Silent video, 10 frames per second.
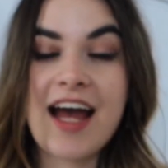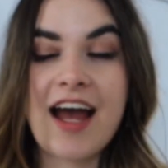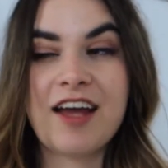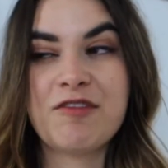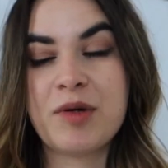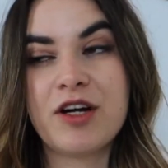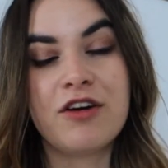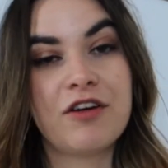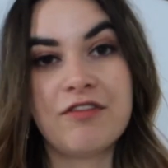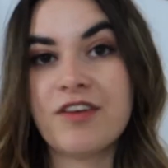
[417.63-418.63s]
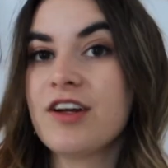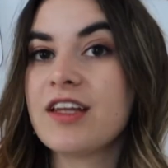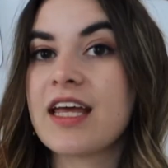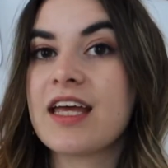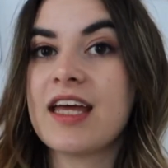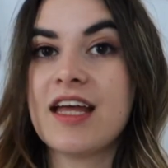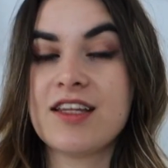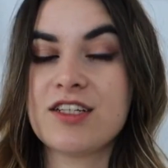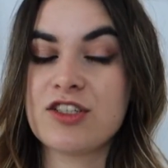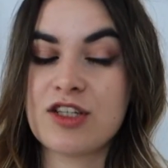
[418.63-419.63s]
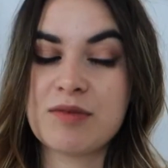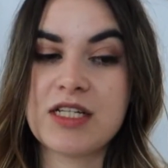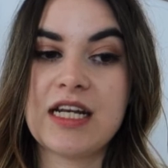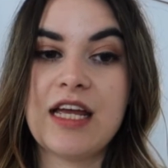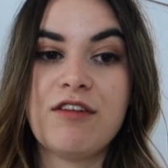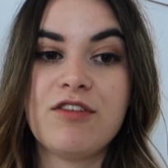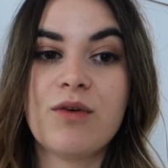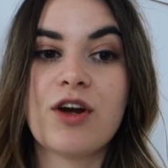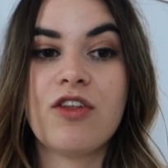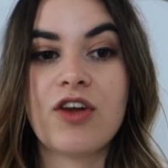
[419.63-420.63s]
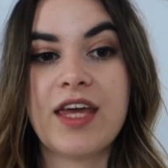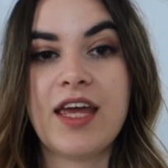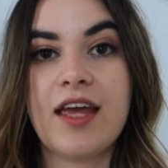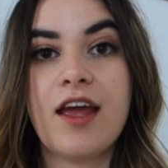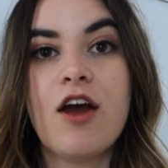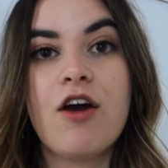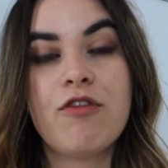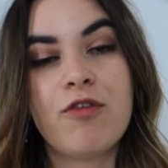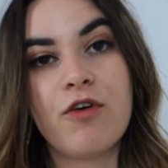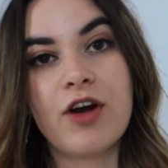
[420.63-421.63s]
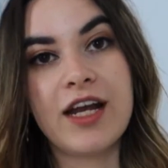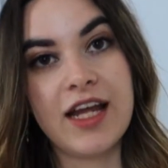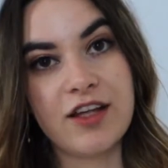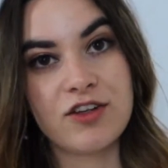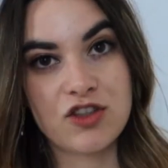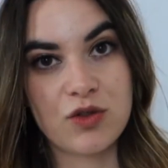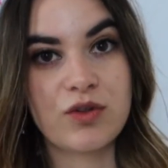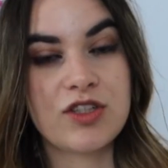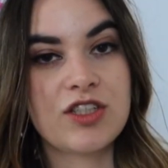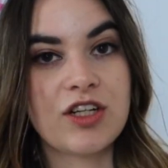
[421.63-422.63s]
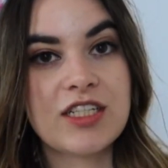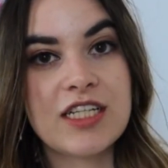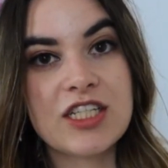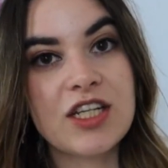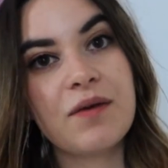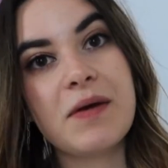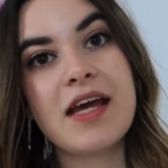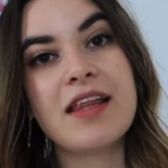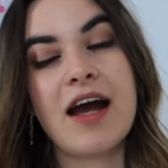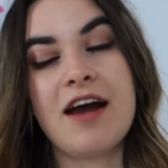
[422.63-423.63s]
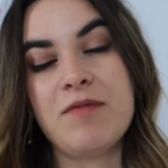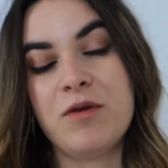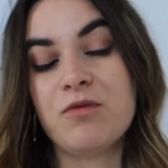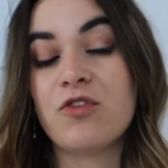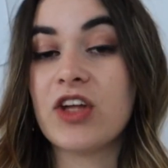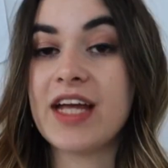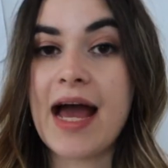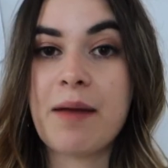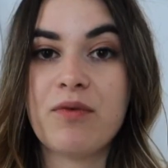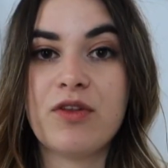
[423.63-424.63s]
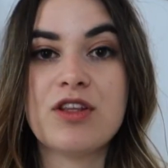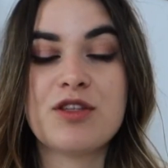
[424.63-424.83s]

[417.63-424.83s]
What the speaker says: I've put a referral link in the description if you are looking for an English school to start teaching with. I've been really happy with this